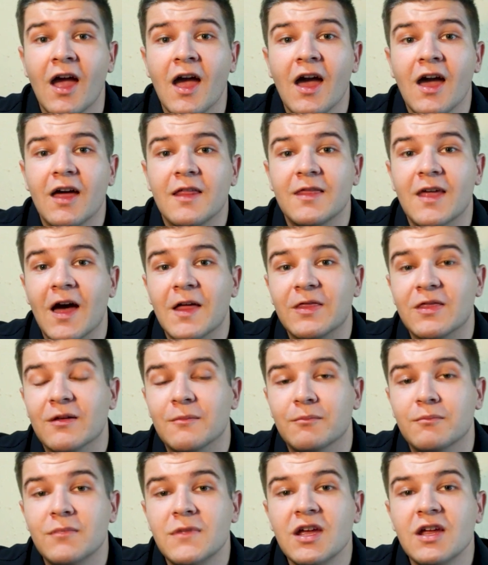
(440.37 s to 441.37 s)
that the
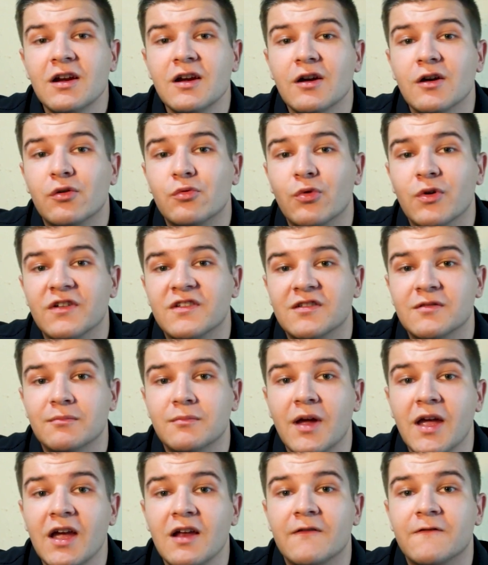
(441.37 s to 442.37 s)
meteor was
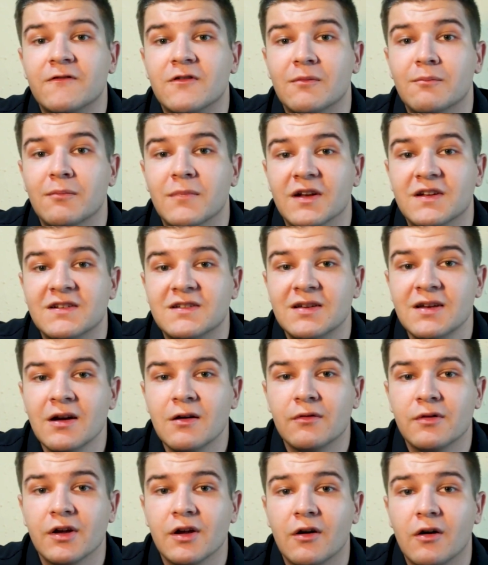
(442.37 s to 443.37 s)
made from
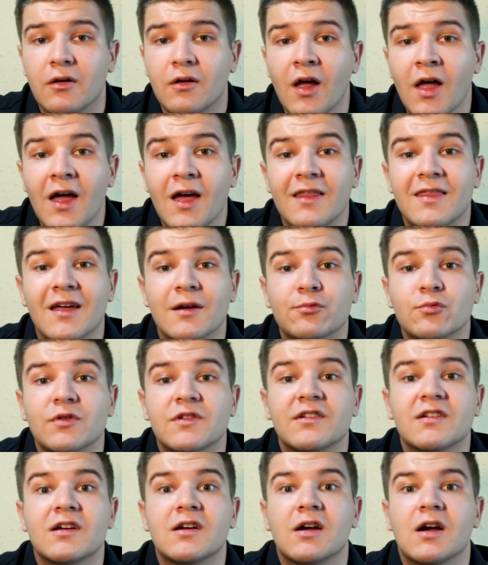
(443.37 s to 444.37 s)
material that was
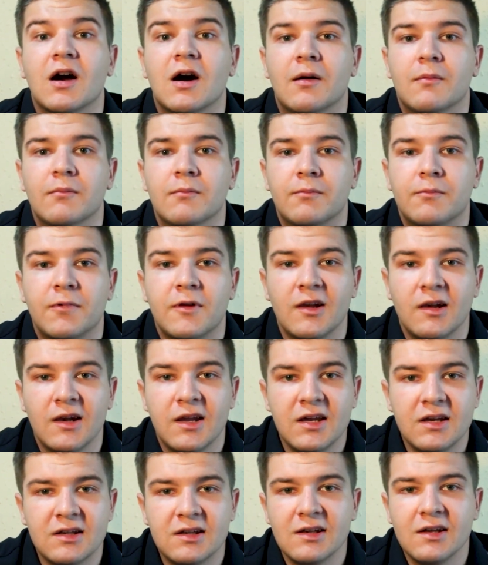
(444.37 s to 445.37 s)

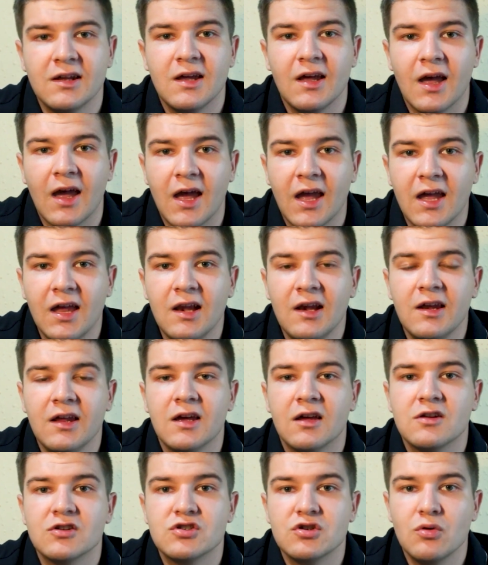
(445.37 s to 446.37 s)
completely alien
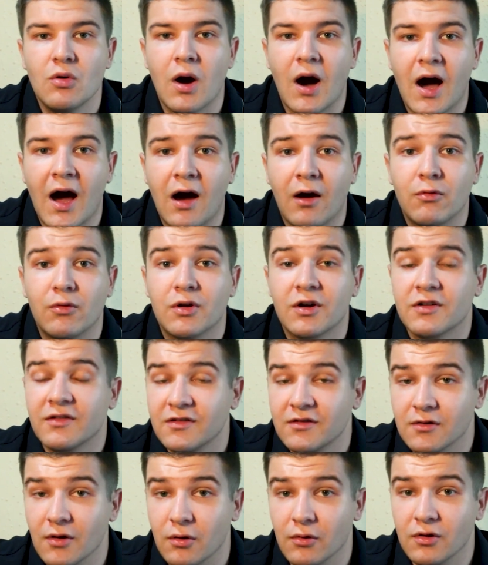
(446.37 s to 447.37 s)
to our
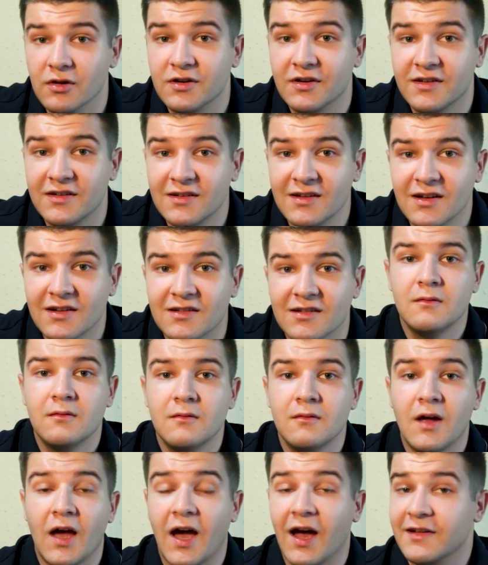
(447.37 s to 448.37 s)
solar system.
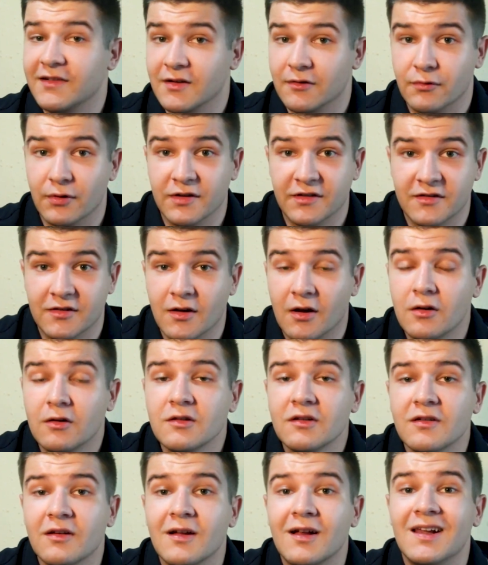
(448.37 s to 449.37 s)
As a result,
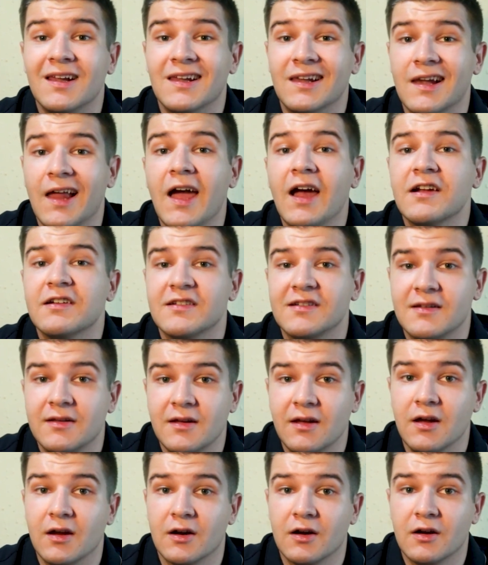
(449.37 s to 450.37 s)
last
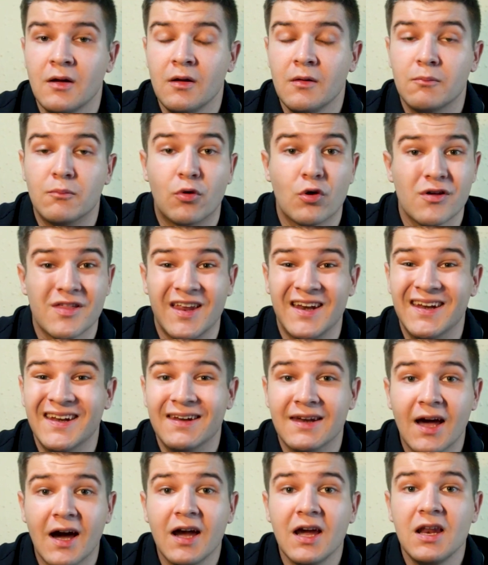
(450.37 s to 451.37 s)
year, more than
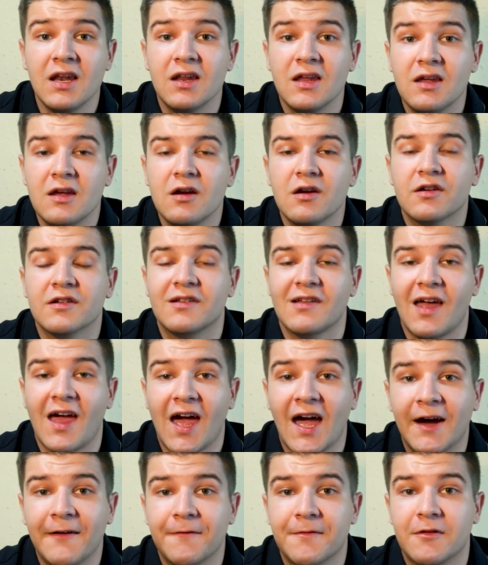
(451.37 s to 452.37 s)
9 years
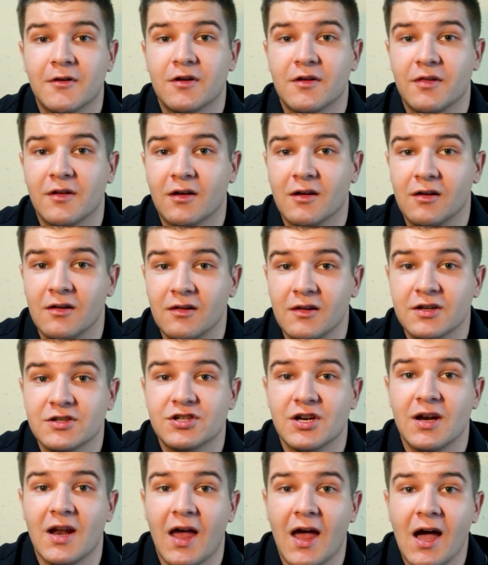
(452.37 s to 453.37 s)
after the collision
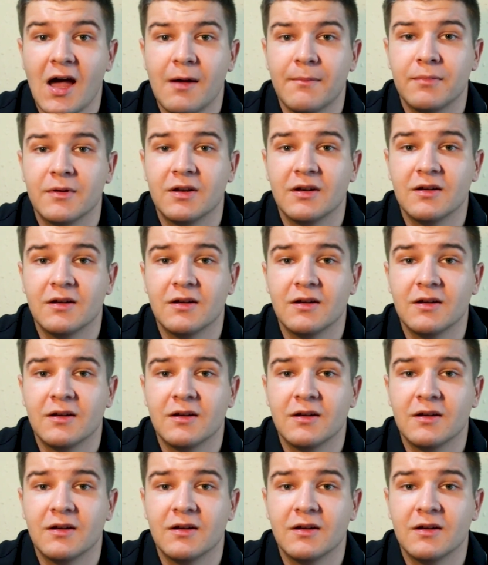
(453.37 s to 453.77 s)
happened,